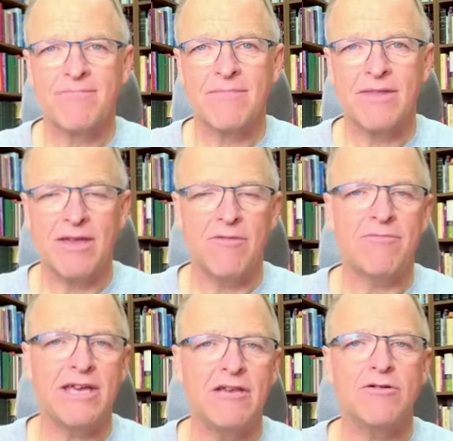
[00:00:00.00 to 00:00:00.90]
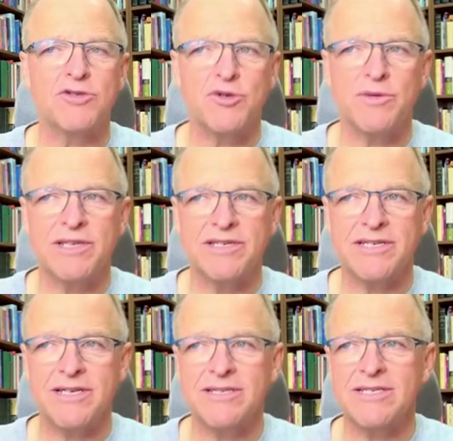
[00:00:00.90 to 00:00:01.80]
Now he knows who this
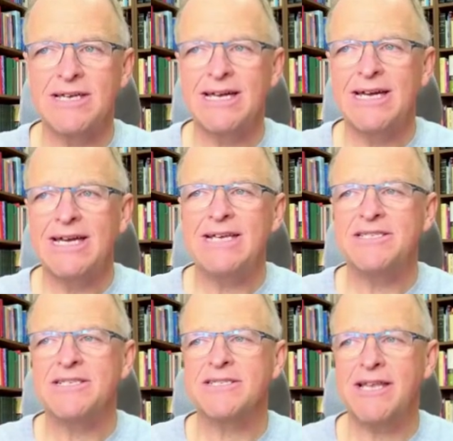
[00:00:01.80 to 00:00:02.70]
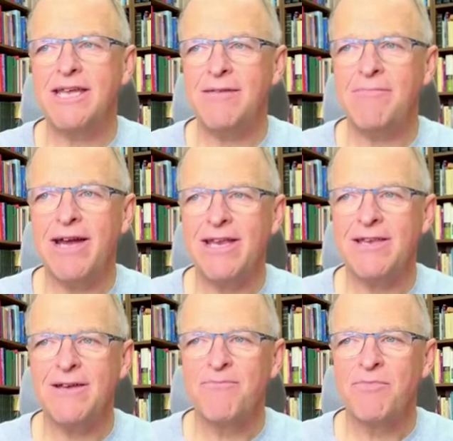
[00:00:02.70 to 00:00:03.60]
is. He says that he might
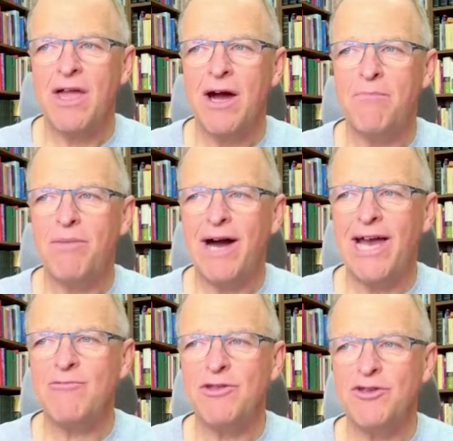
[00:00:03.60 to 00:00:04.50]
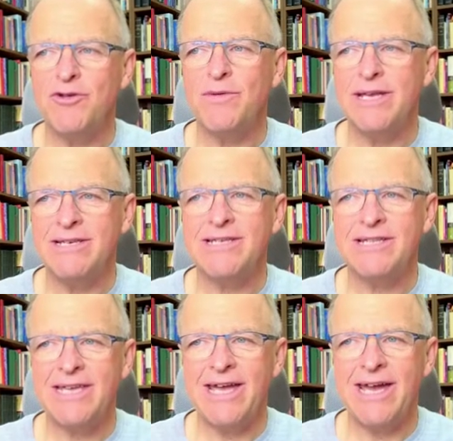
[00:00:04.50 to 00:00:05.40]
abide with you into
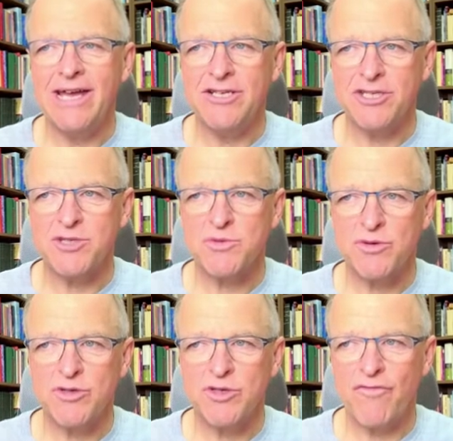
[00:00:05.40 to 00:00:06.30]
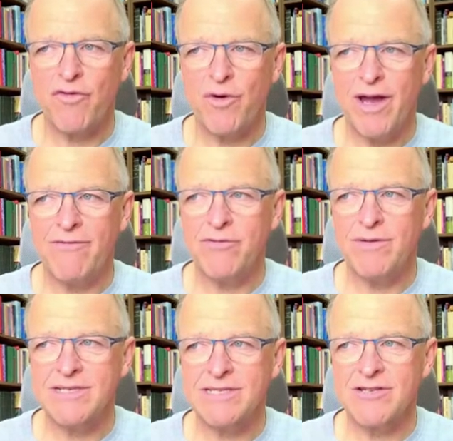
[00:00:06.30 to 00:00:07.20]
the age. This word forever
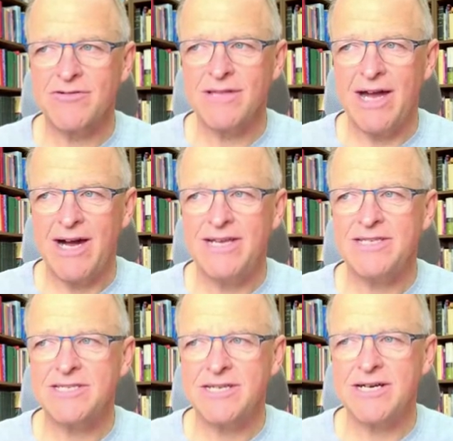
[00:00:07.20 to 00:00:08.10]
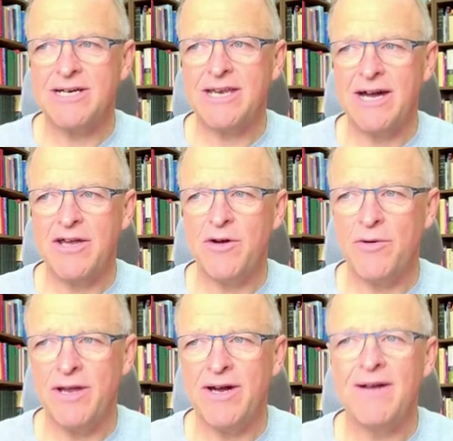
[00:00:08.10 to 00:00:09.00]
is literally eistan
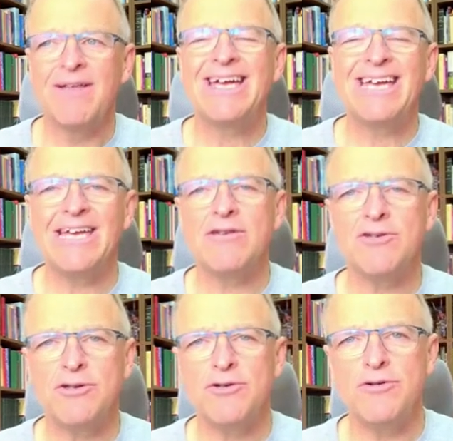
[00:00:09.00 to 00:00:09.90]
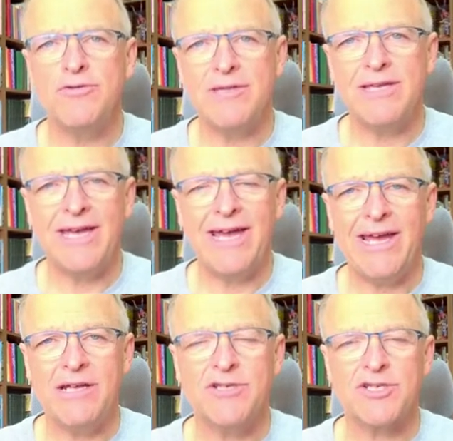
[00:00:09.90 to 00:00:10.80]
iona, into the
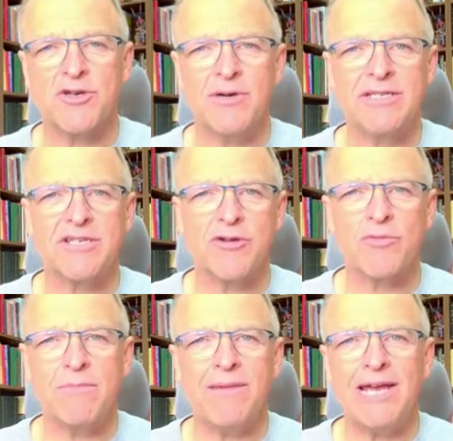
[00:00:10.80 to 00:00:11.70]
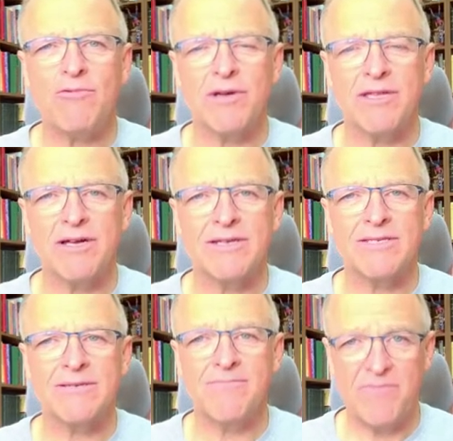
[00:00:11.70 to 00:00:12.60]
age. So he's going to remain with
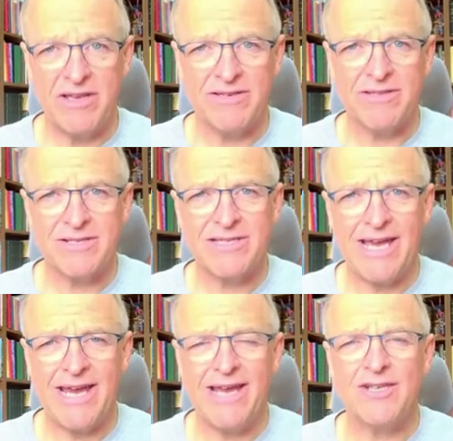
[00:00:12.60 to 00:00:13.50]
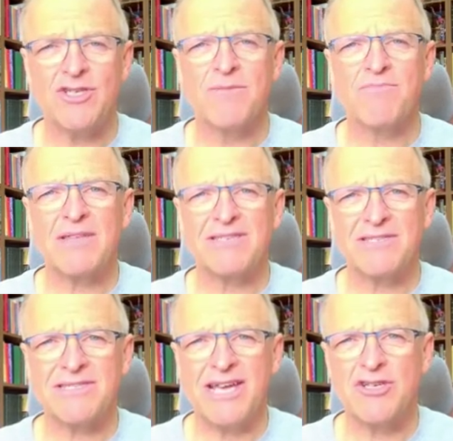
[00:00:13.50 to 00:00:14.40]
us into this age. As
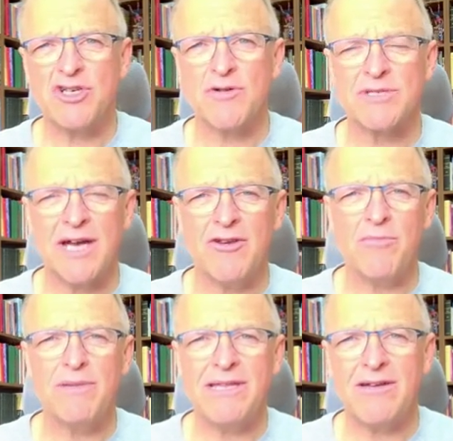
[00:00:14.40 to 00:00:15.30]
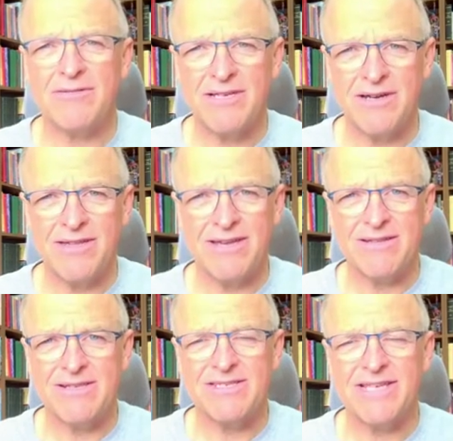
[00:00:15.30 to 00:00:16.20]
this age goes on, he'll be there until
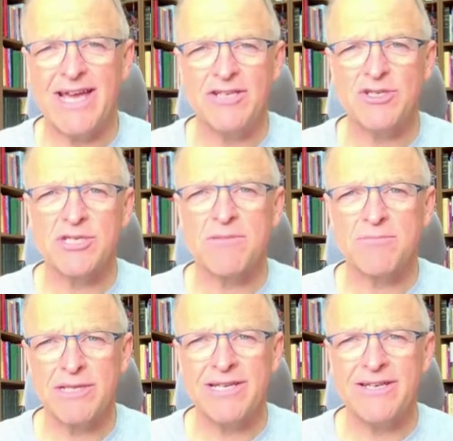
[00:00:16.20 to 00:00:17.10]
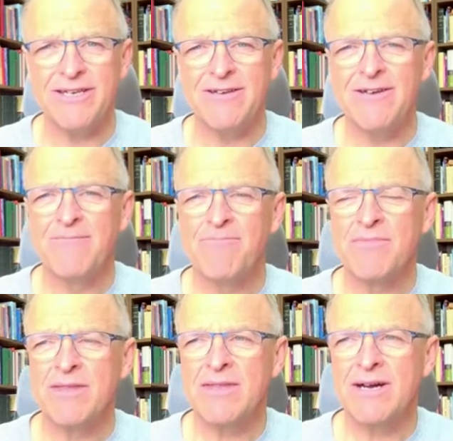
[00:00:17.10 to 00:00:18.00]
this age is completed.
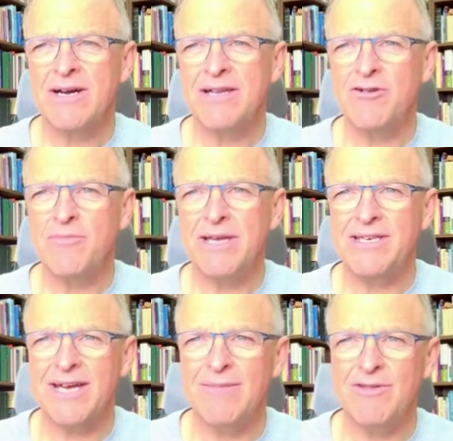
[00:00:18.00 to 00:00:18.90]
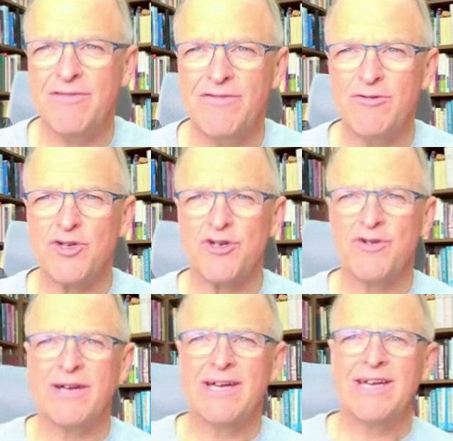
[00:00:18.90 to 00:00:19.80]
There'll be a time in the future
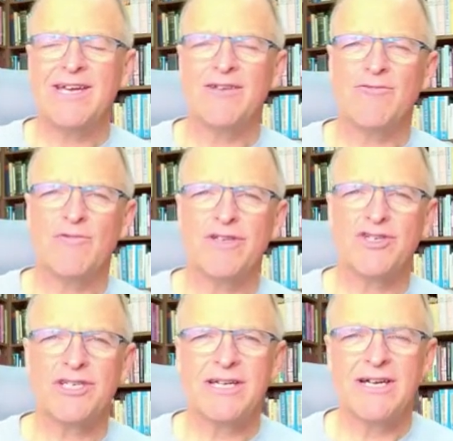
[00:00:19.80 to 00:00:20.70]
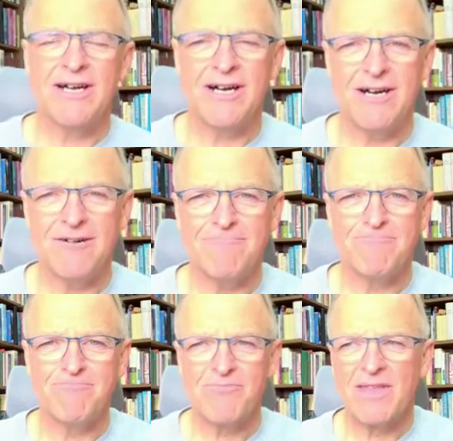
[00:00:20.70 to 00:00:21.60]
in which,
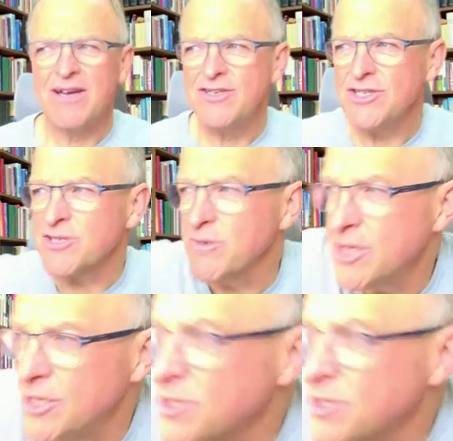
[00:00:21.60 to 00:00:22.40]
just a